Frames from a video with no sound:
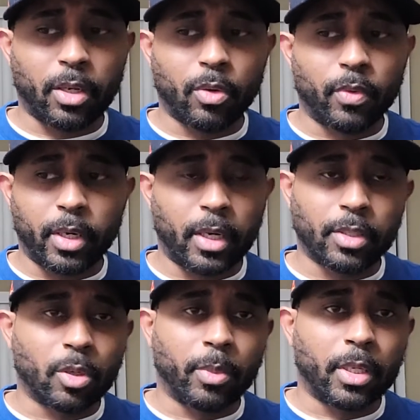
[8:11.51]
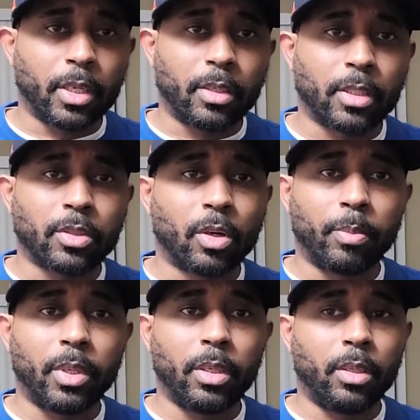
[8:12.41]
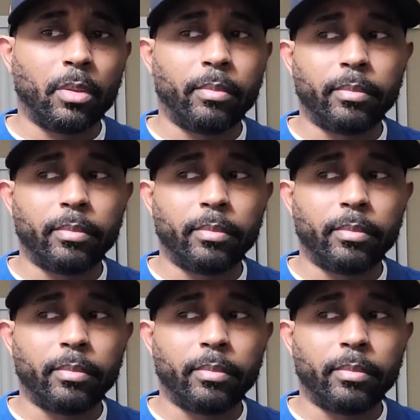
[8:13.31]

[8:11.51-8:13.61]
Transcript: over there and they told me that it's going to be